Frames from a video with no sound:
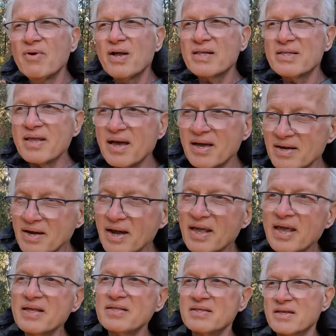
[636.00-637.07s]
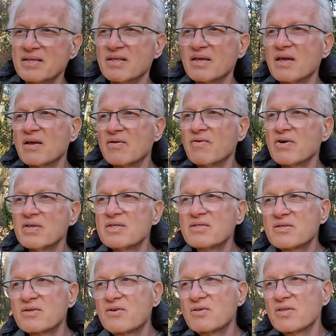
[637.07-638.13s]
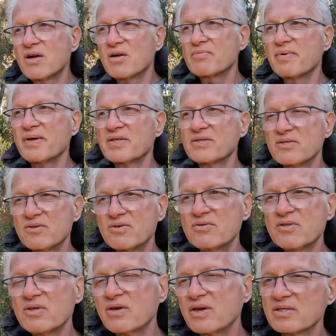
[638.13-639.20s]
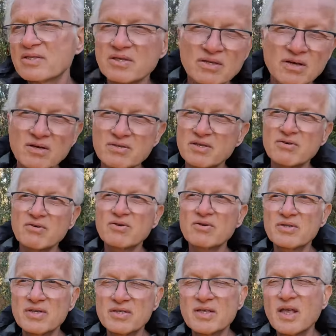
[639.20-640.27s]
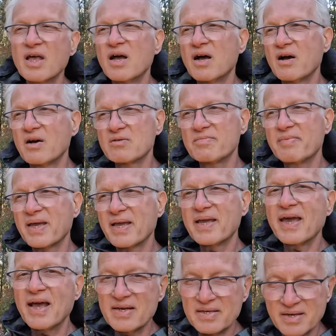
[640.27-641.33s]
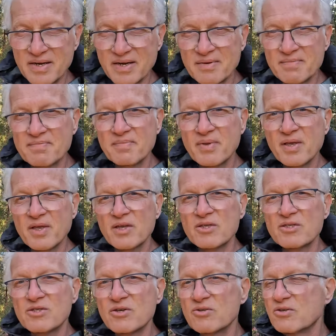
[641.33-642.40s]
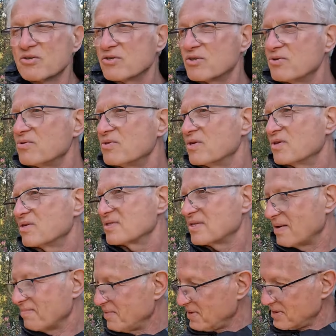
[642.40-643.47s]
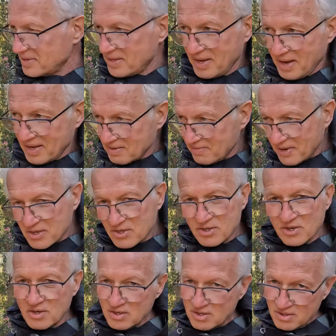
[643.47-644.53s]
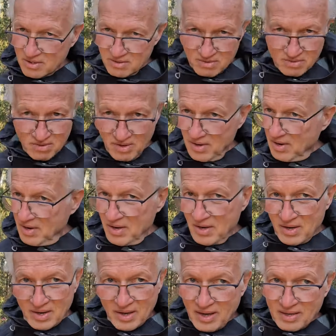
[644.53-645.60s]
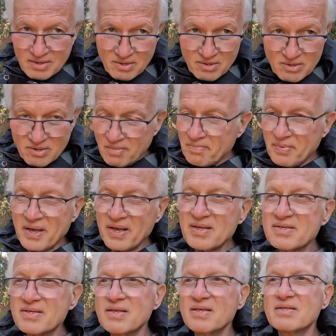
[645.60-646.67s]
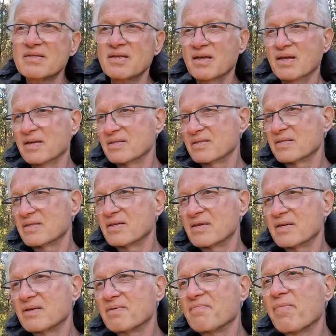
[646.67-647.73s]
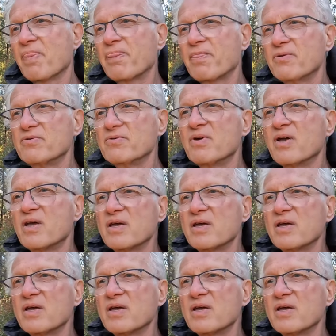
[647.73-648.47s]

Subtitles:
Well, they are related. One is called Outback Studio and the other called is Outback Gallery. So the studio is about the adventures to get to the places and to